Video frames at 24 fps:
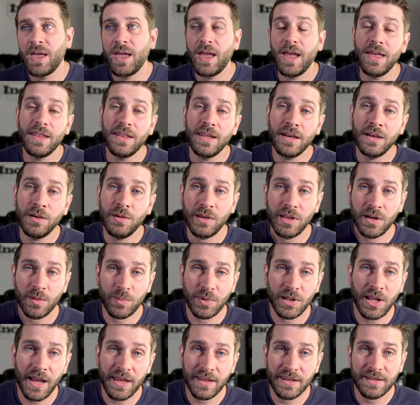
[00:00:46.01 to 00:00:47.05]
And then you can
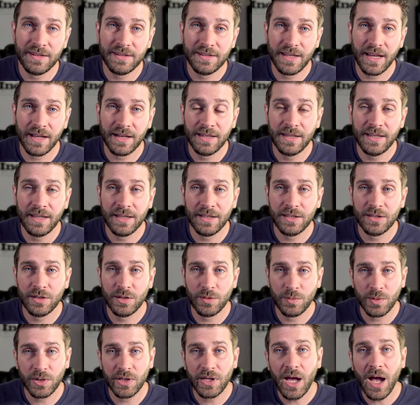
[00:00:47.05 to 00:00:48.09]
apply these techniques to
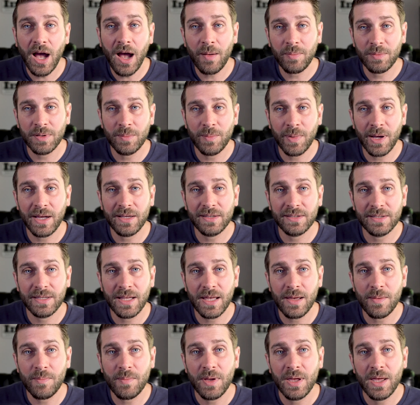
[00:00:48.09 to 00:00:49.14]
really optimize
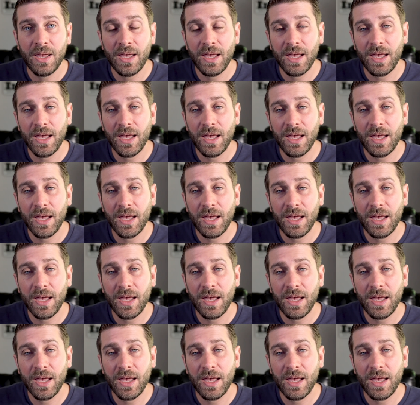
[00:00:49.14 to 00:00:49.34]
them